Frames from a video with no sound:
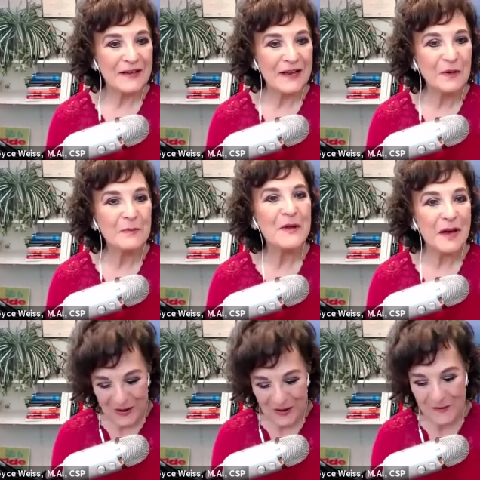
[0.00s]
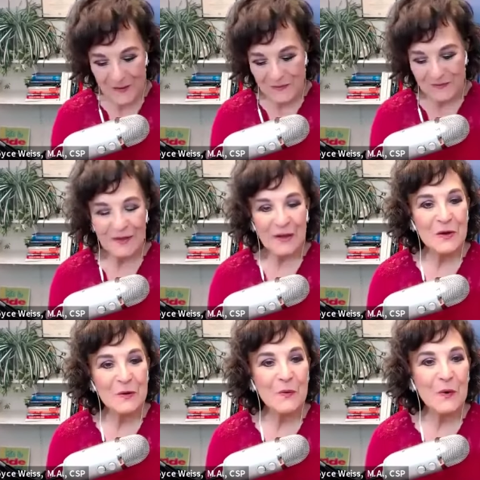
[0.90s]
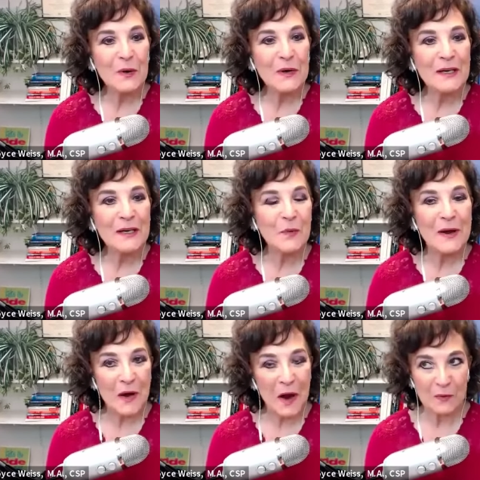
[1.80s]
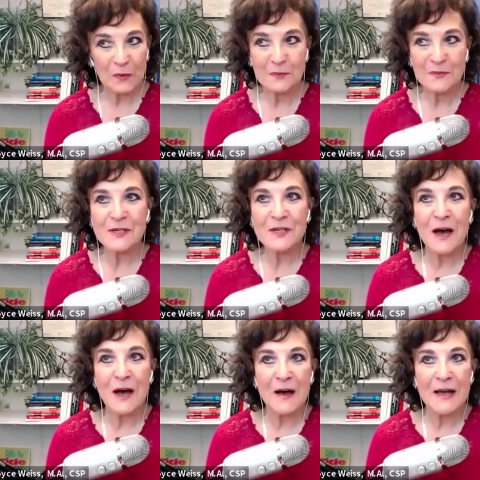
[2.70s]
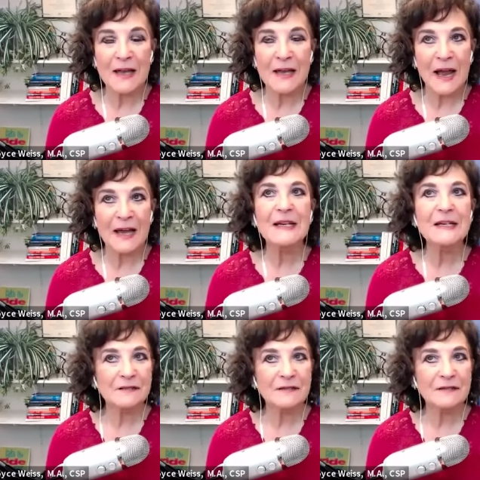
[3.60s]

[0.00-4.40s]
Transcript: It would be, so you were in breakout rooms, uh, and I need to